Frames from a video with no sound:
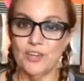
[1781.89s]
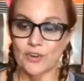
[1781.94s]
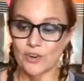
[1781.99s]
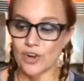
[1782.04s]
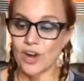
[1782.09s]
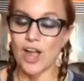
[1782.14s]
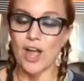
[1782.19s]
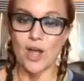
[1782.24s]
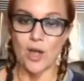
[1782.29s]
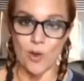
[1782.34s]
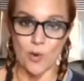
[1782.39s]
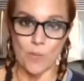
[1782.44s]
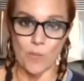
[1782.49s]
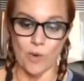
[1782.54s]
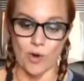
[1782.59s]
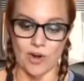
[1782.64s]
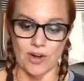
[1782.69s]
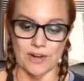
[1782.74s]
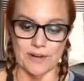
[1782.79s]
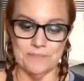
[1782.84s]
your
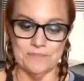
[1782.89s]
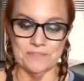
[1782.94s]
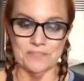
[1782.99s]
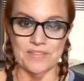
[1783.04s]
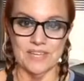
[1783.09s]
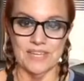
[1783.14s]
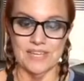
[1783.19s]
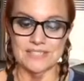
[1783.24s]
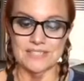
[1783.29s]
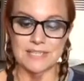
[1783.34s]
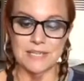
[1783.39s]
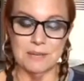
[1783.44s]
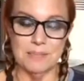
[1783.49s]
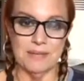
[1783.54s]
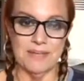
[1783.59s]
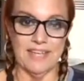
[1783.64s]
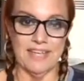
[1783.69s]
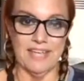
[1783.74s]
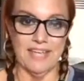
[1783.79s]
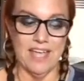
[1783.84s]
homework is going
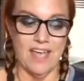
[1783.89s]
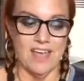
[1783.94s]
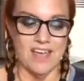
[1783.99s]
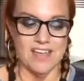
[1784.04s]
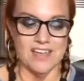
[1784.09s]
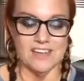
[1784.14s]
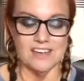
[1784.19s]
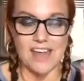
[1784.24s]
to be